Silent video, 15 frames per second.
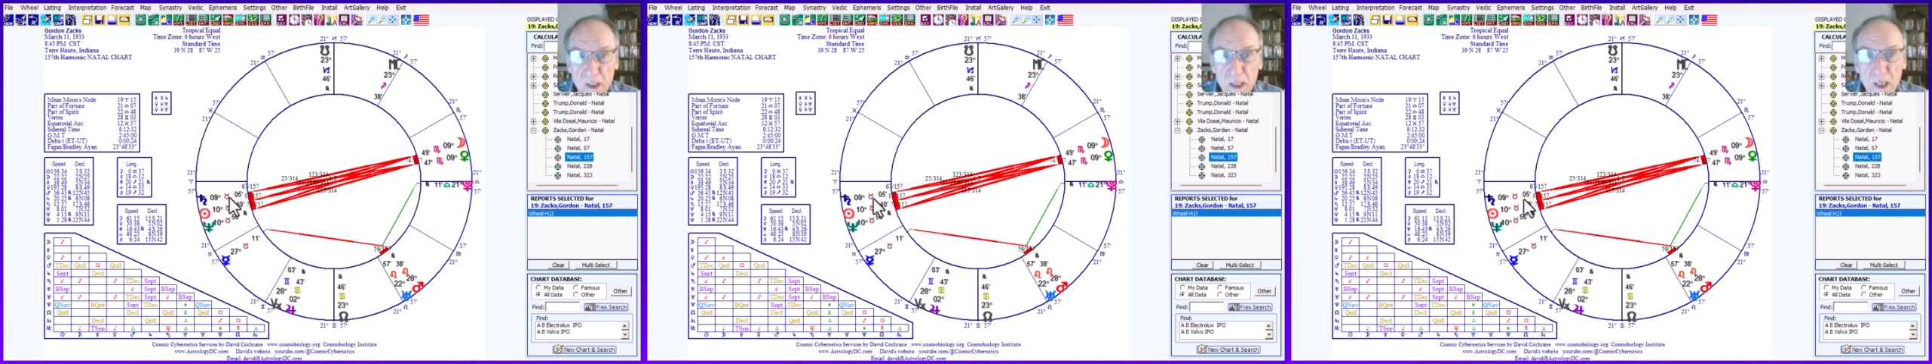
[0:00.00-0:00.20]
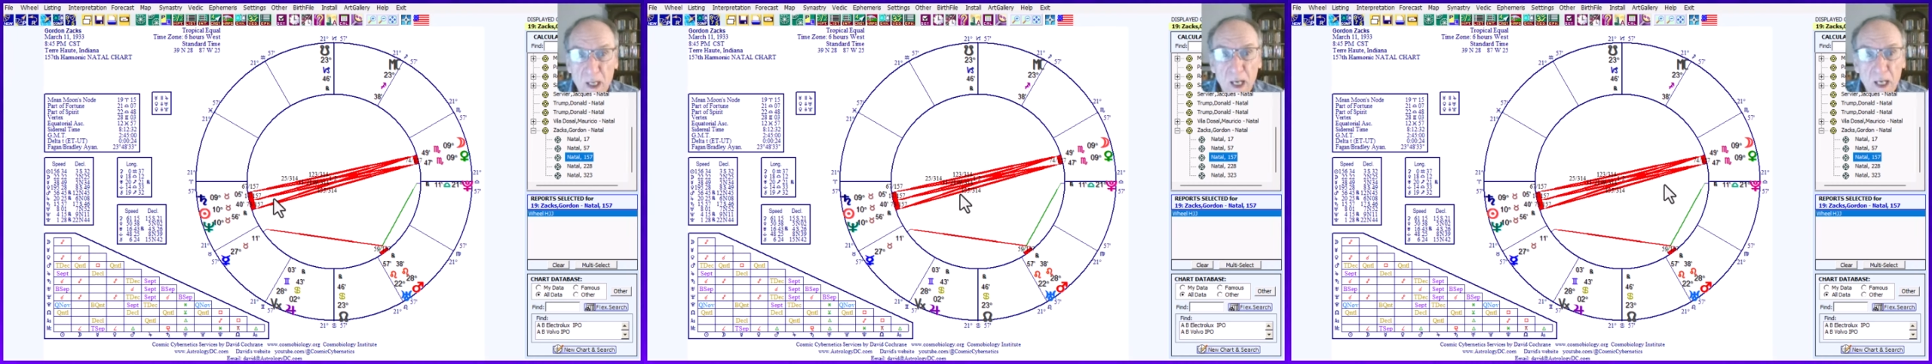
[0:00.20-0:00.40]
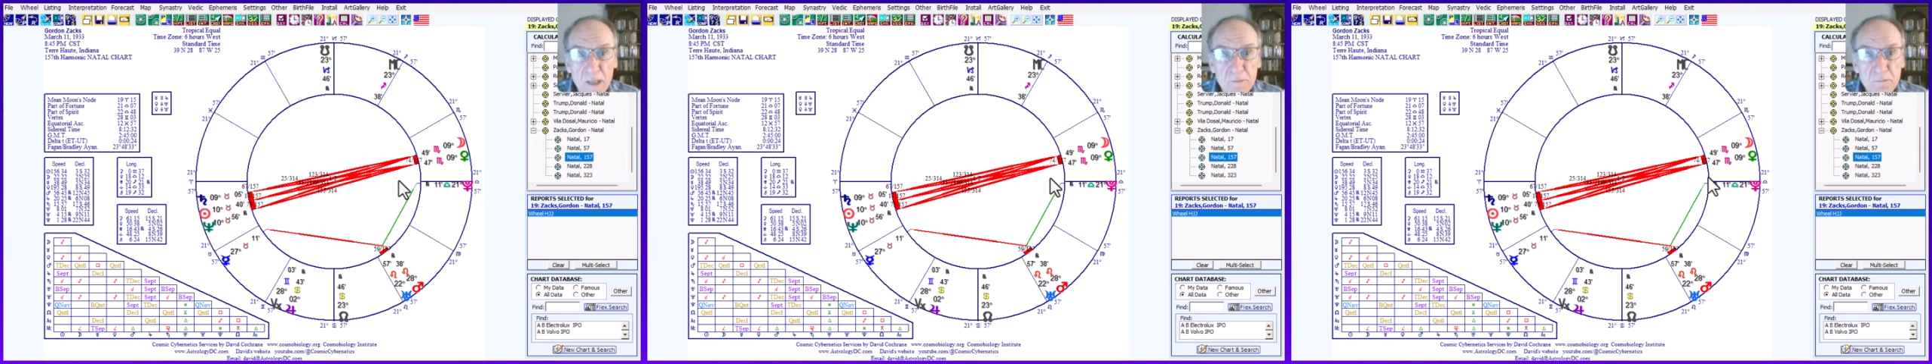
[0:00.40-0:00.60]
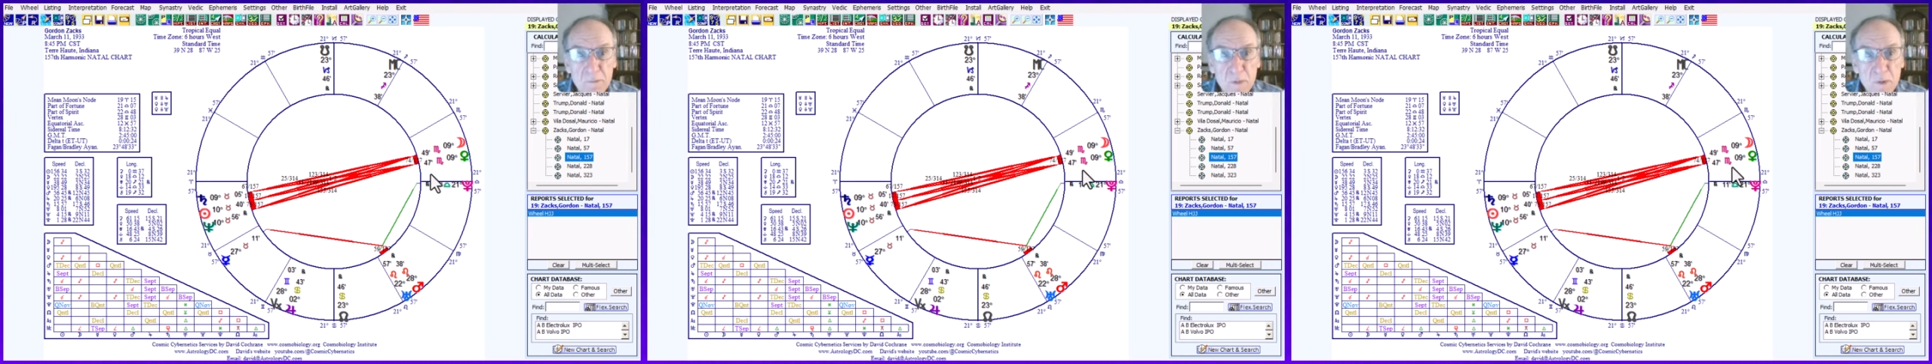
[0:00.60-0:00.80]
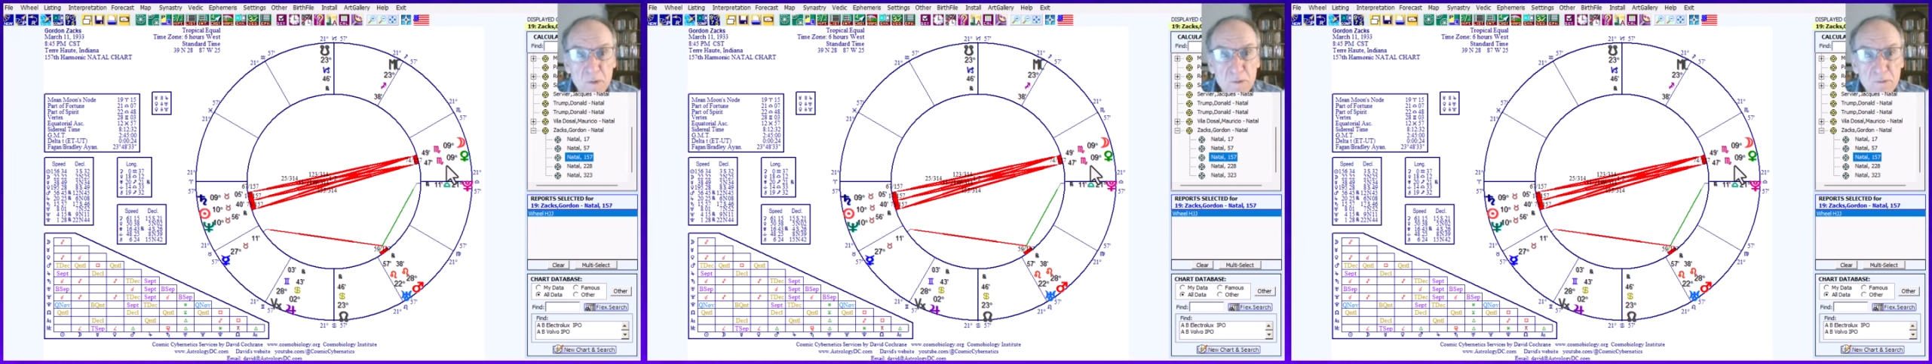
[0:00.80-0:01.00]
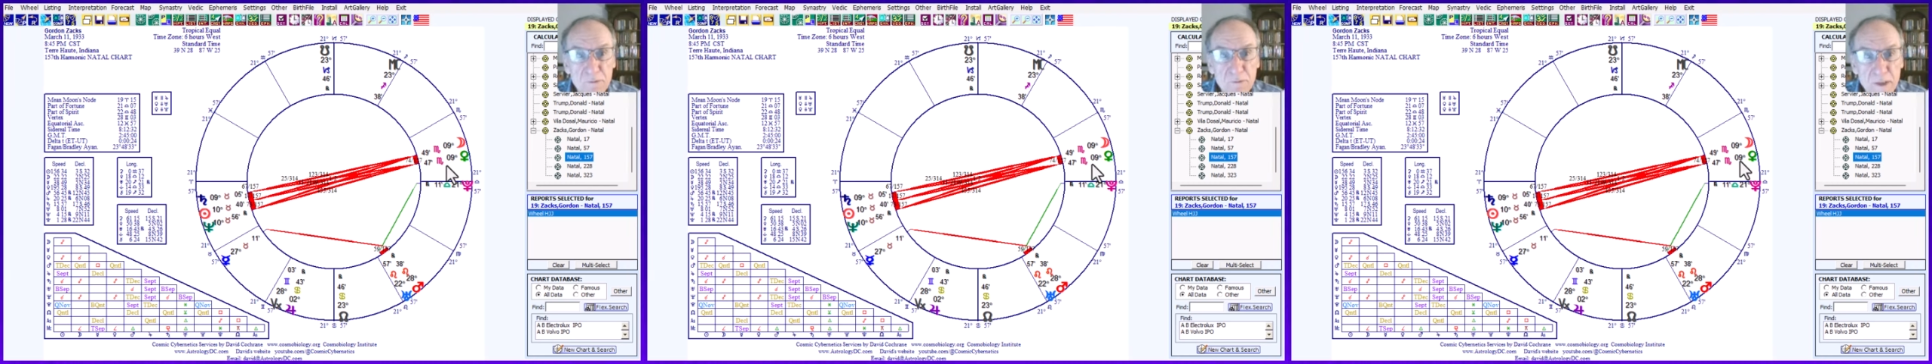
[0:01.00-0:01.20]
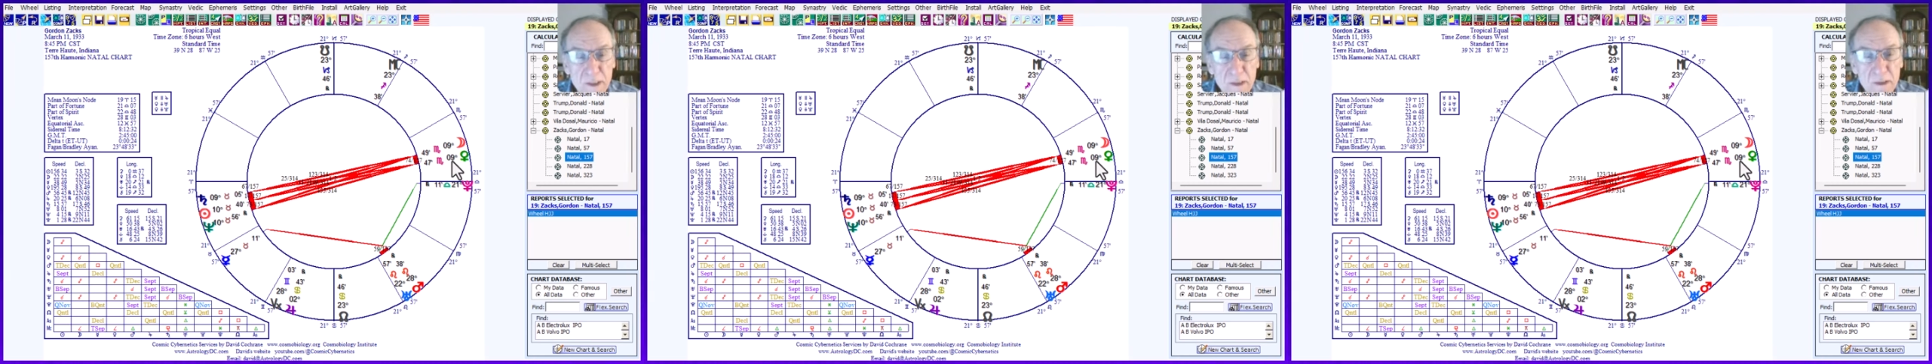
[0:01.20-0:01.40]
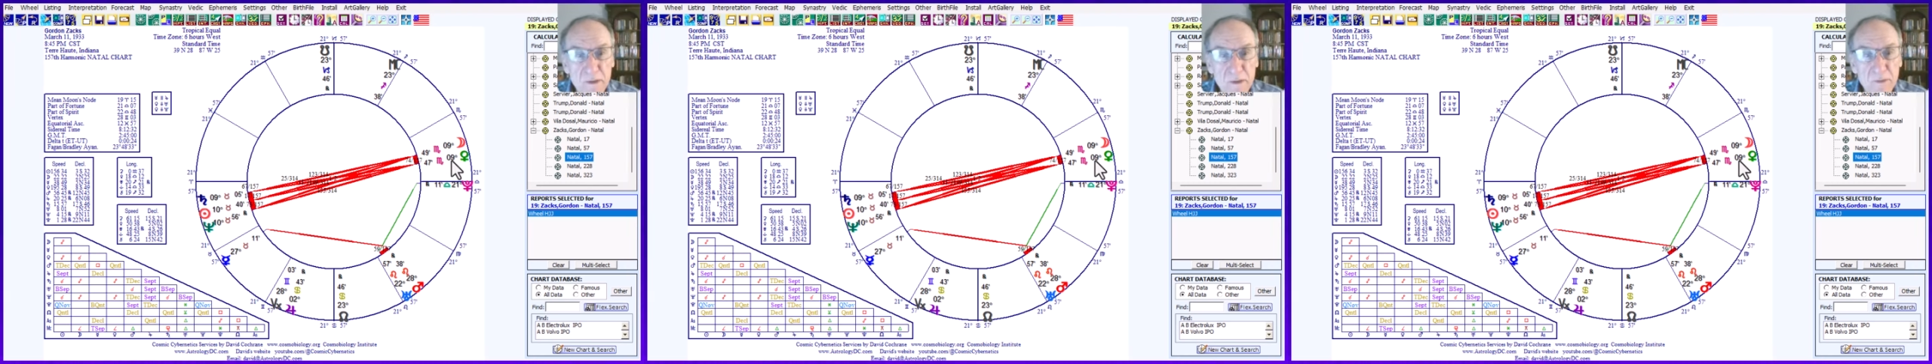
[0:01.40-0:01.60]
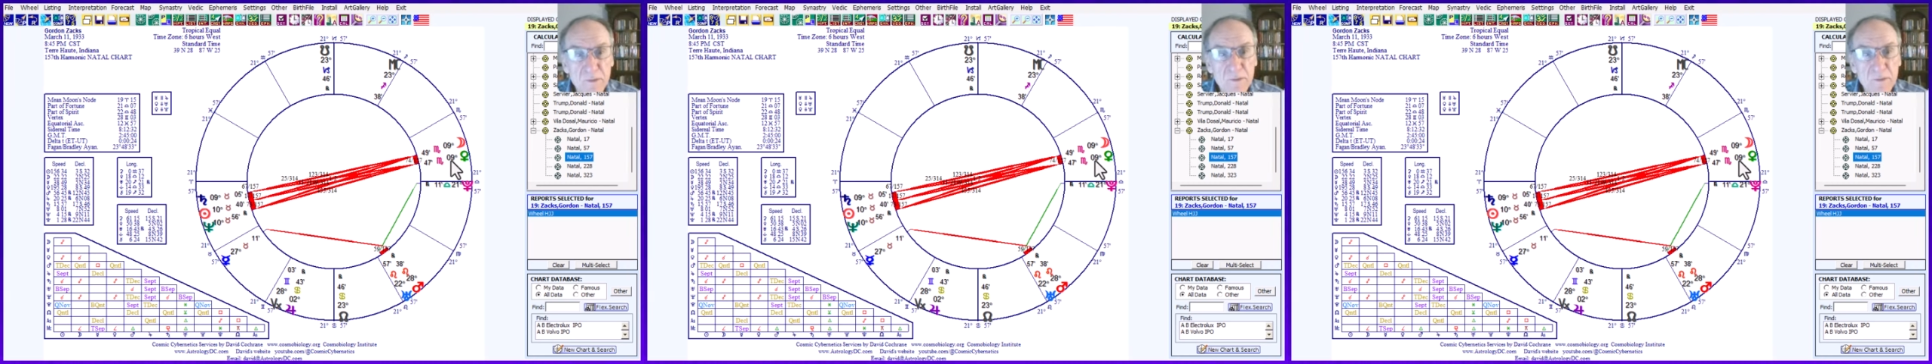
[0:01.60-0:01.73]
And Moon Venus